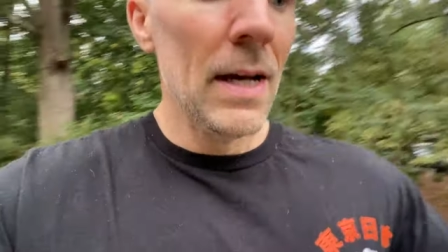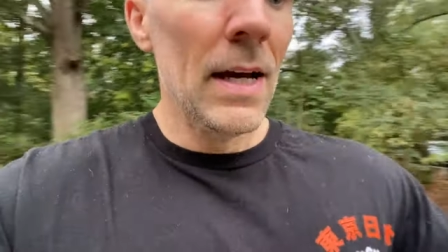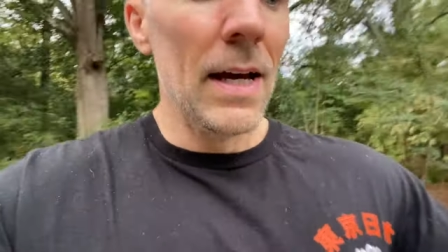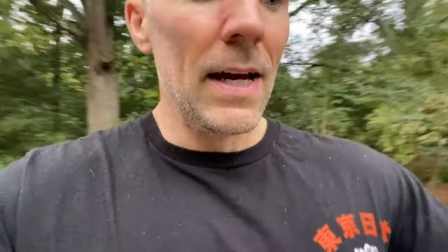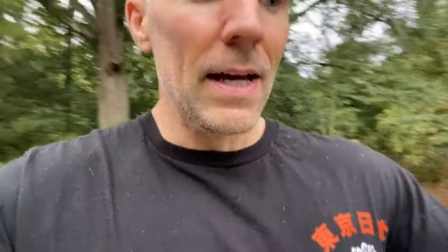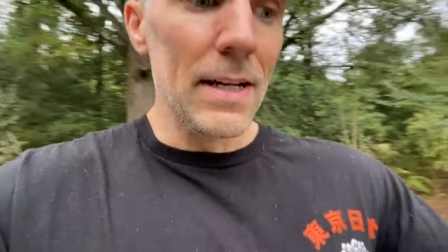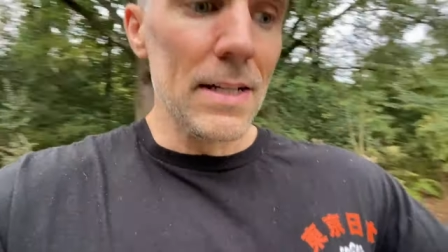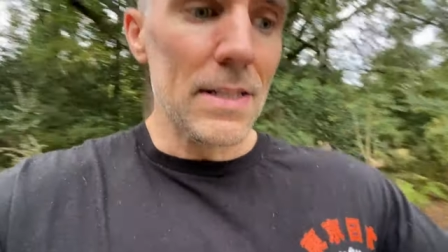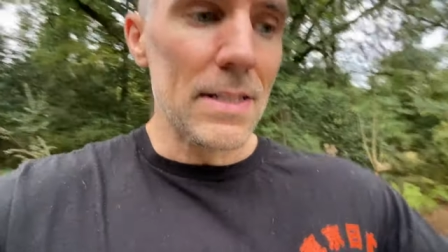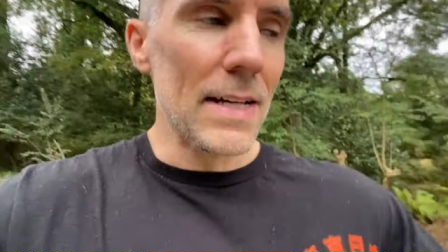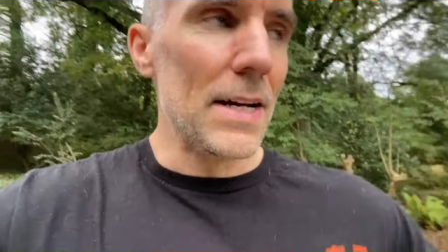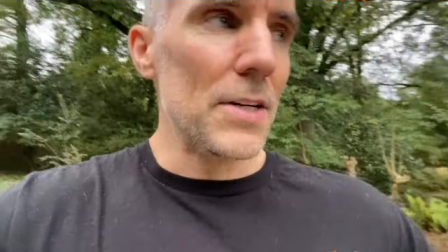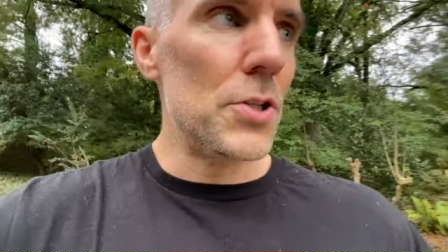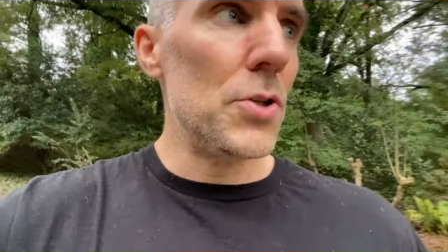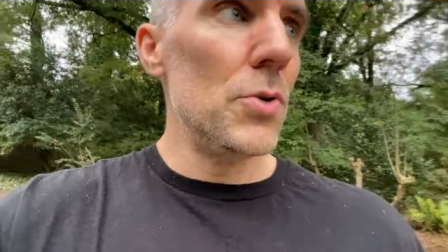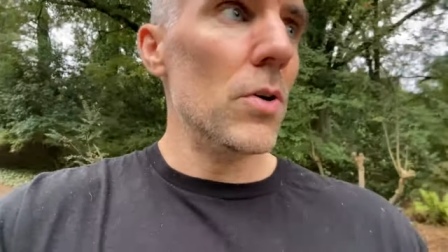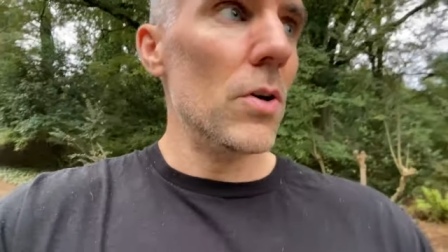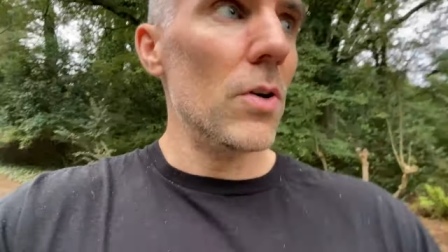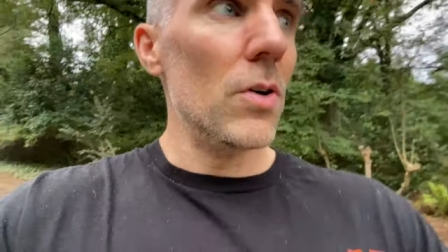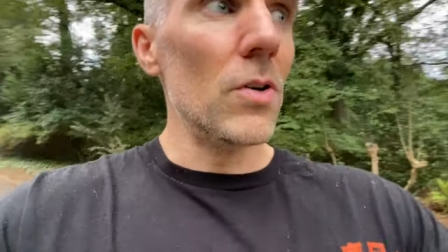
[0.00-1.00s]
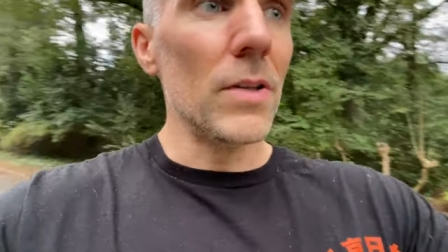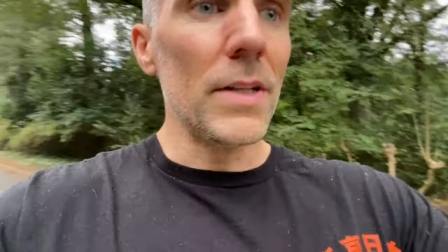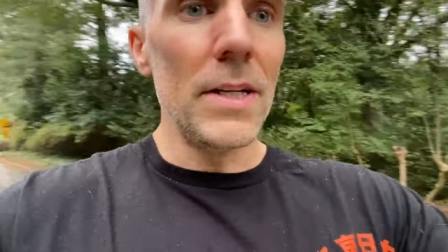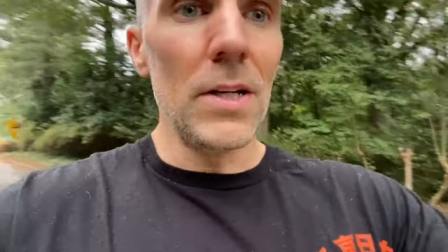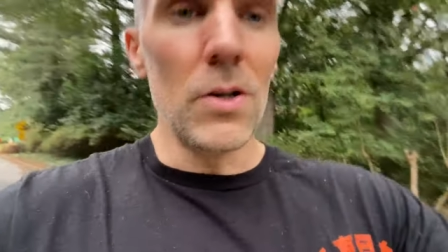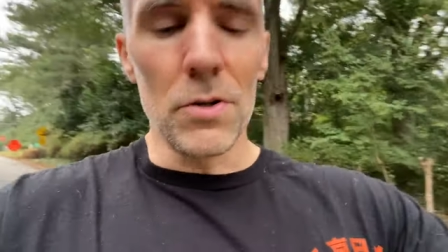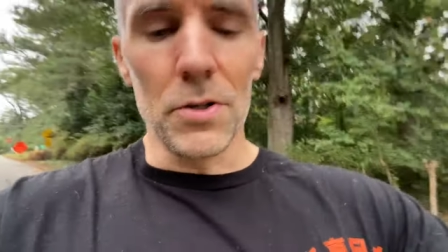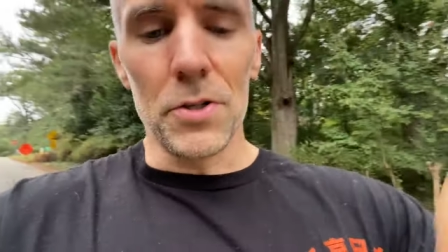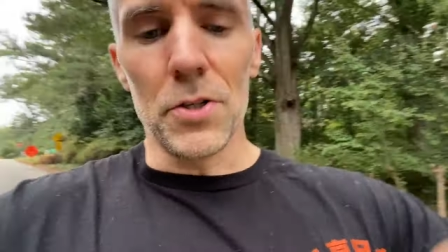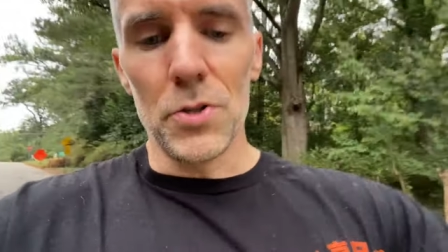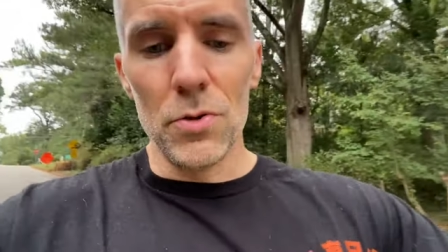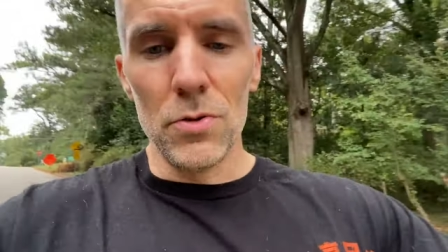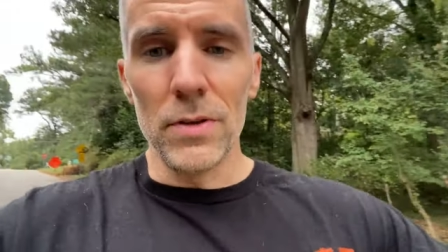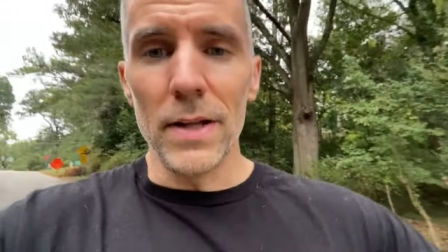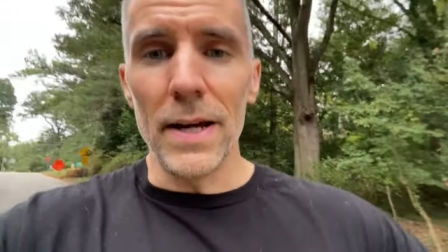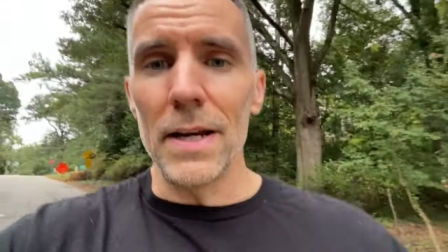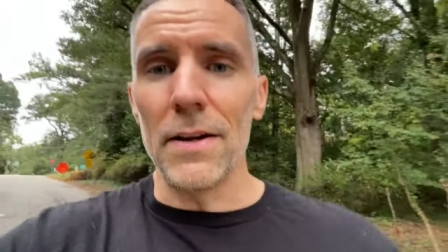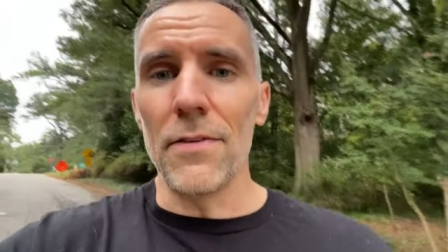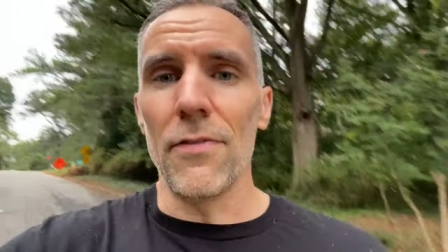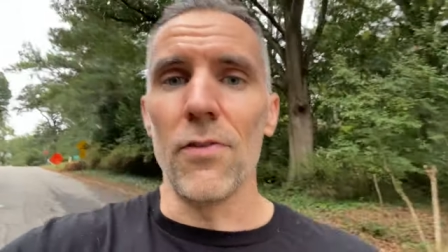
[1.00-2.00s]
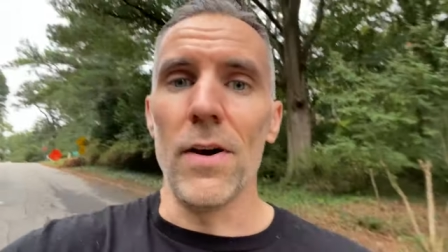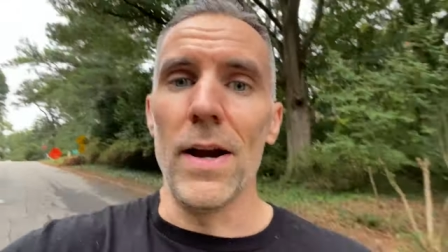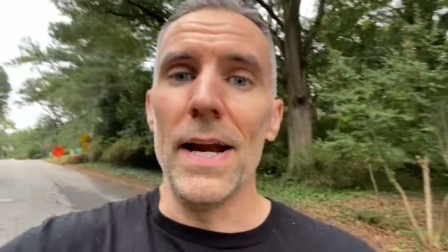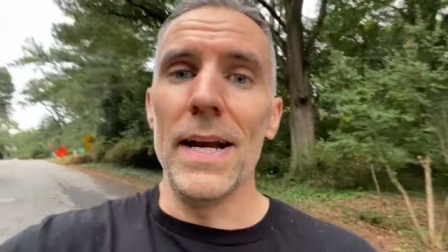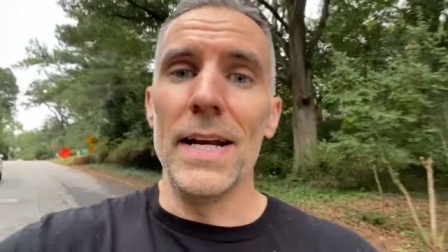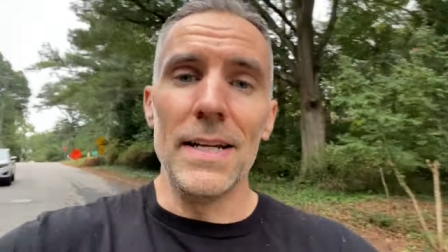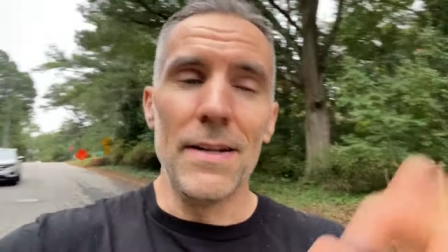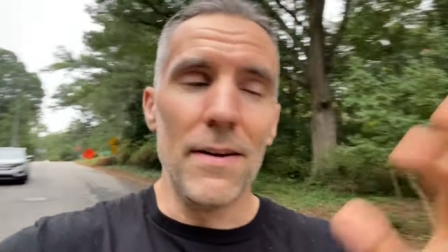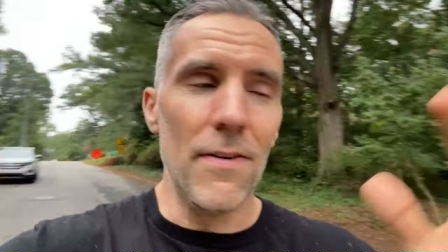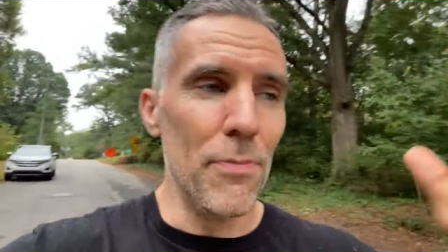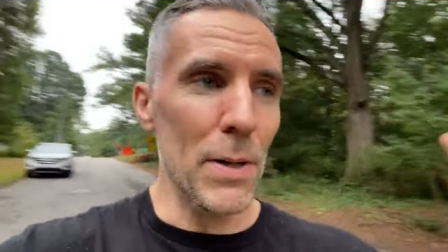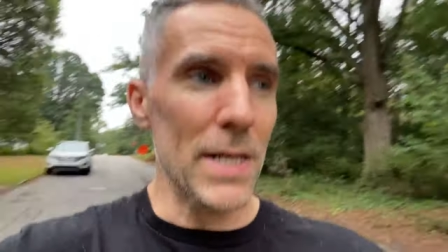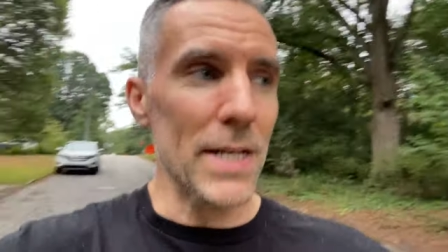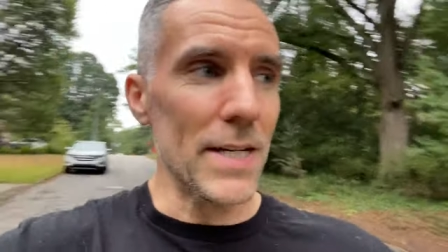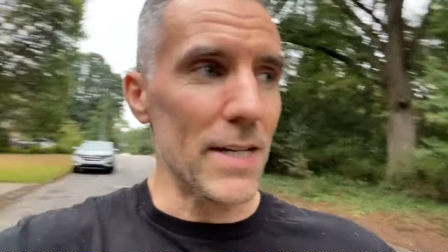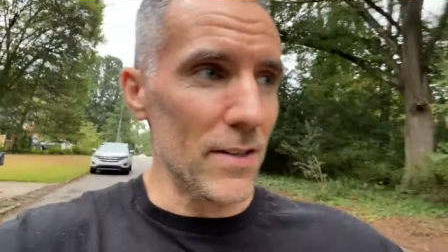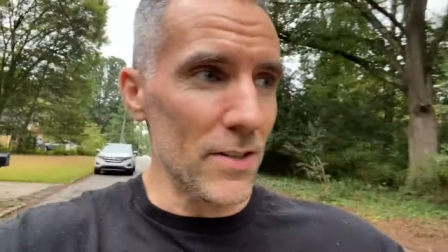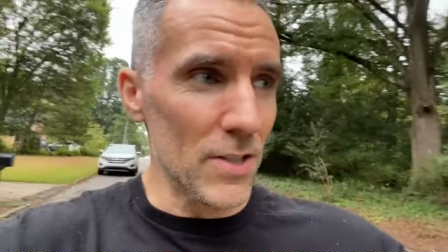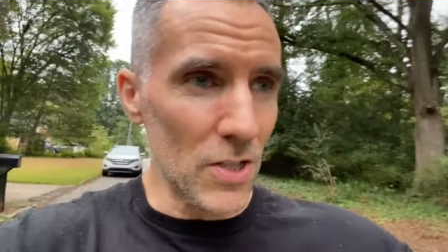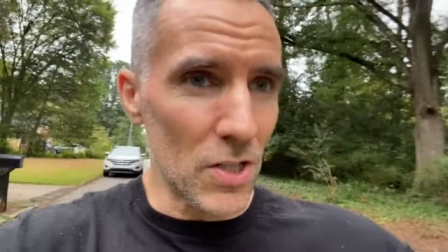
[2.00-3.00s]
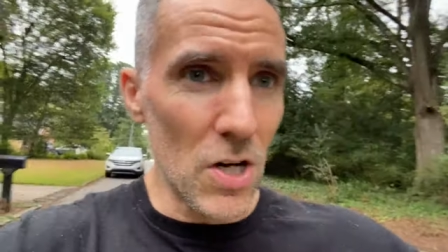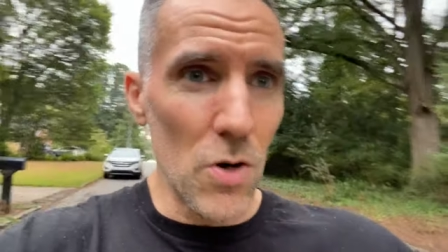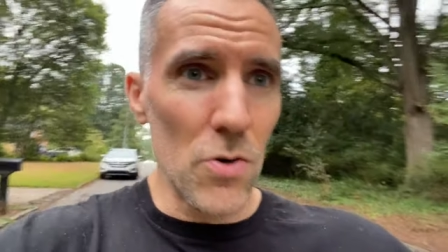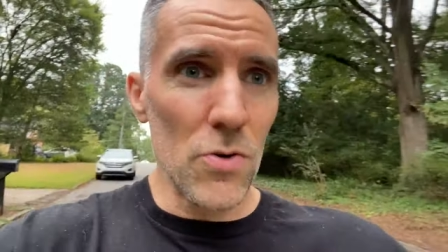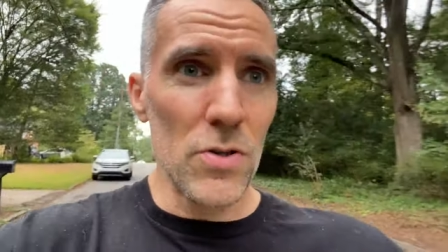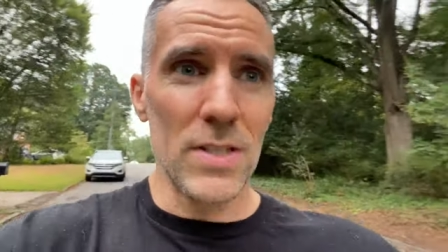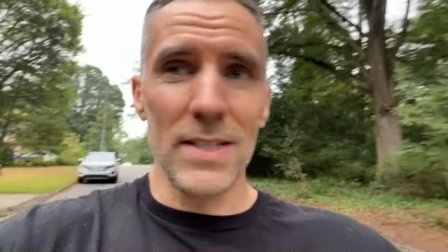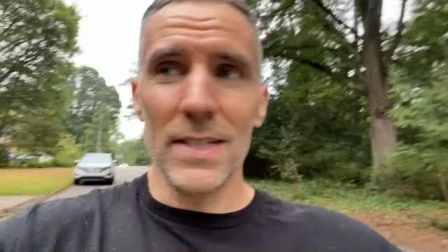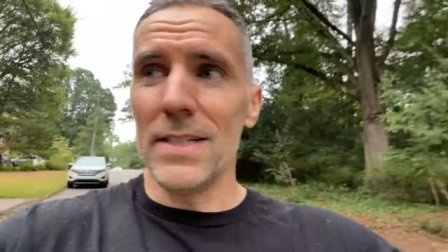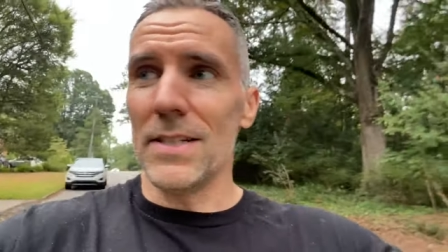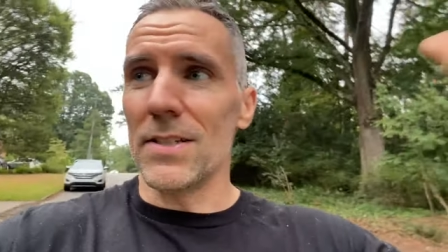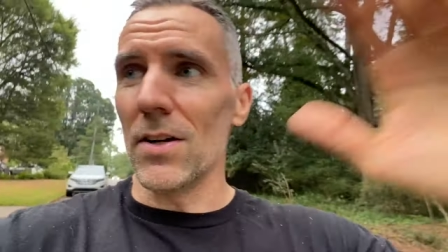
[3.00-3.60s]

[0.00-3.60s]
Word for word: and it's not too early or too late for any particular coast, East